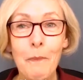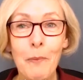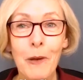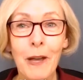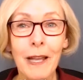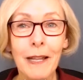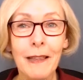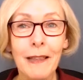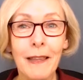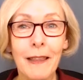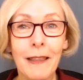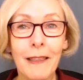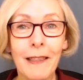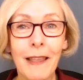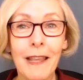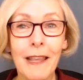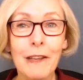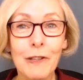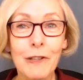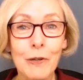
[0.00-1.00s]
but
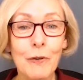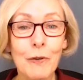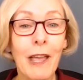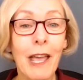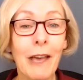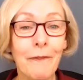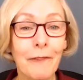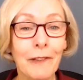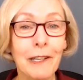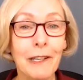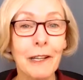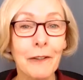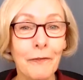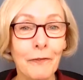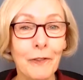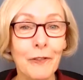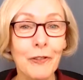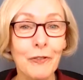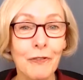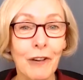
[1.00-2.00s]
they do have an
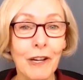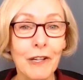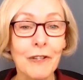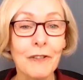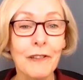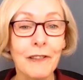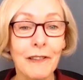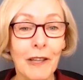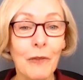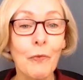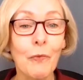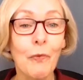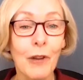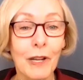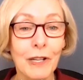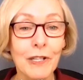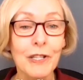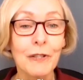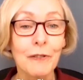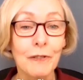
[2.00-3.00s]
infrastructure they
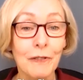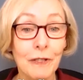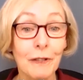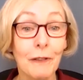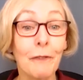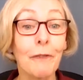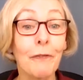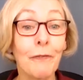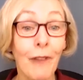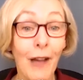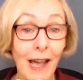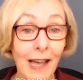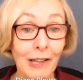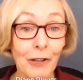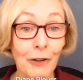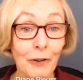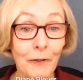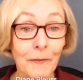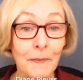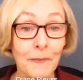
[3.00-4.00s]
want you to
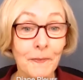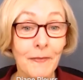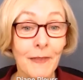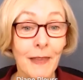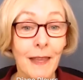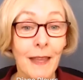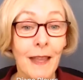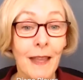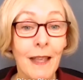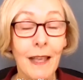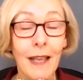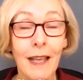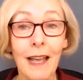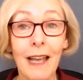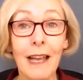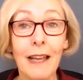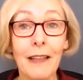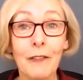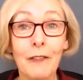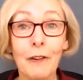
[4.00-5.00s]
follow.
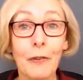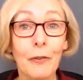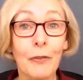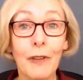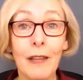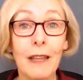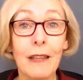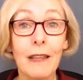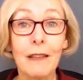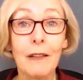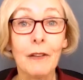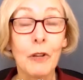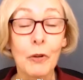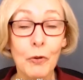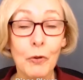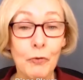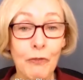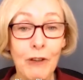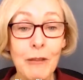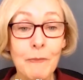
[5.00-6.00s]
Uh, there's a
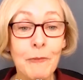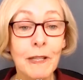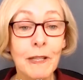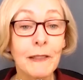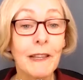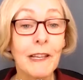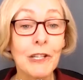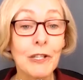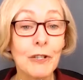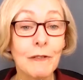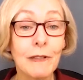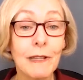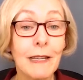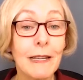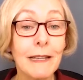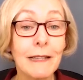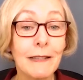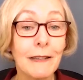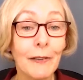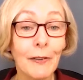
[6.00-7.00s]
agreement that you
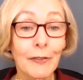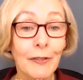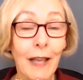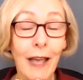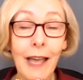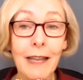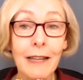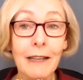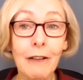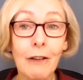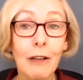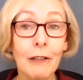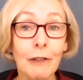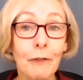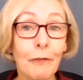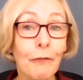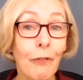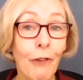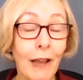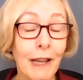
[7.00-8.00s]
need to sign called
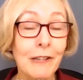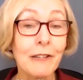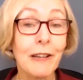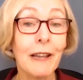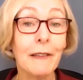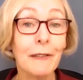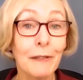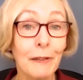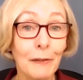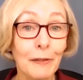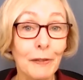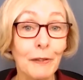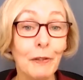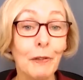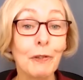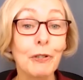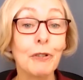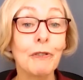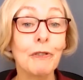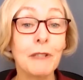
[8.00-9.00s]
the franchise
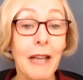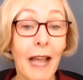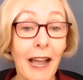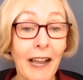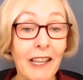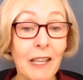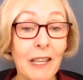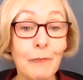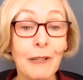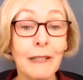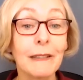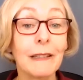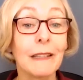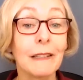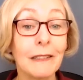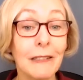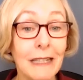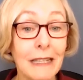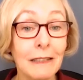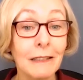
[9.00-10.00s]
disclosure document,
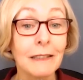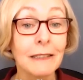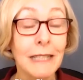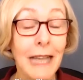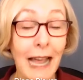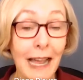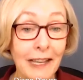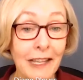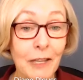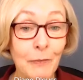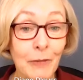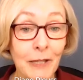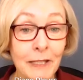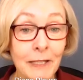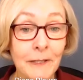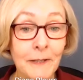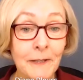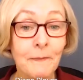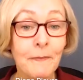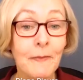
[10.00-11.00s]
the legal
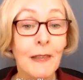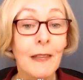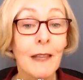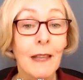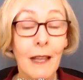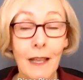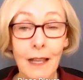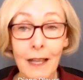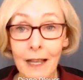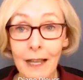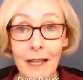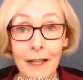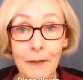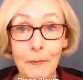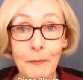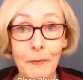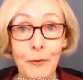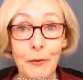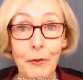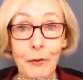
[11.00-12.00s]
document.
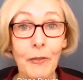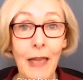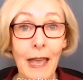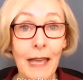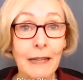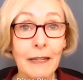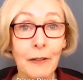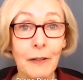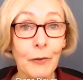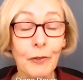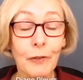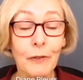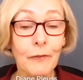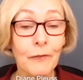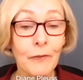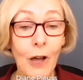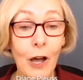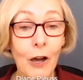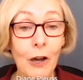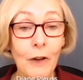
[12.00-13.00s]
Um, so that is
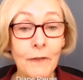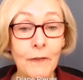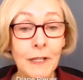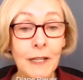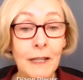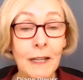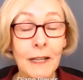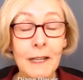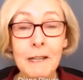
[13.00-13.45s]
involved.